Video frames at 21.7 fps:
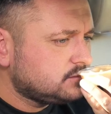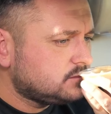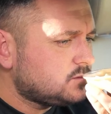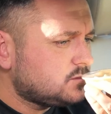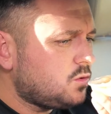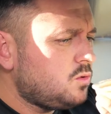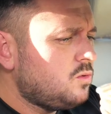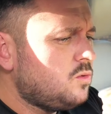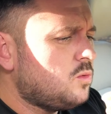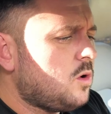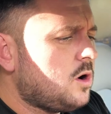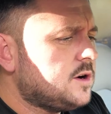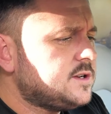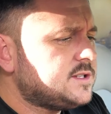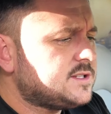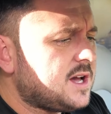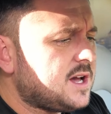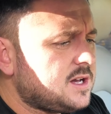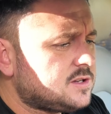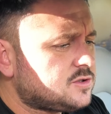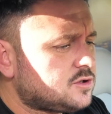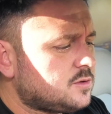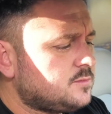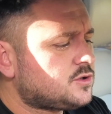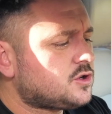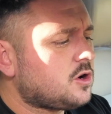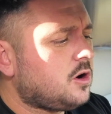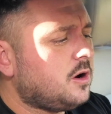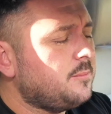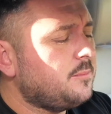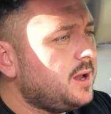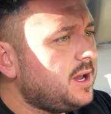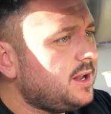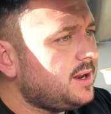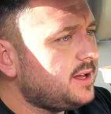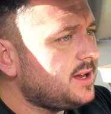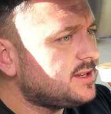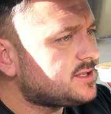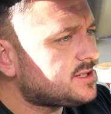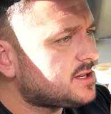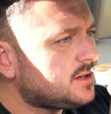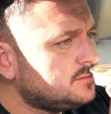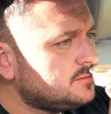Ooh, what is that? Some sort of
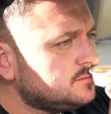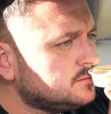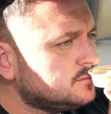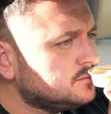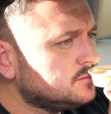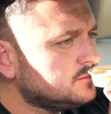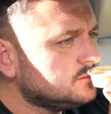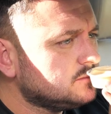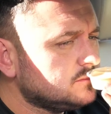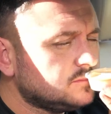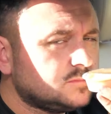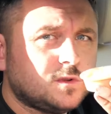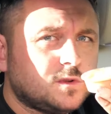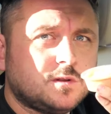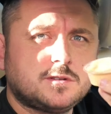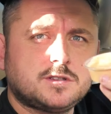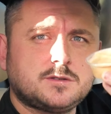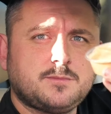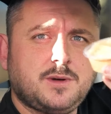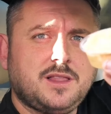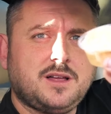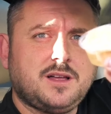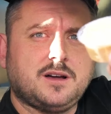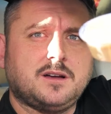mayonnaise. Can you smell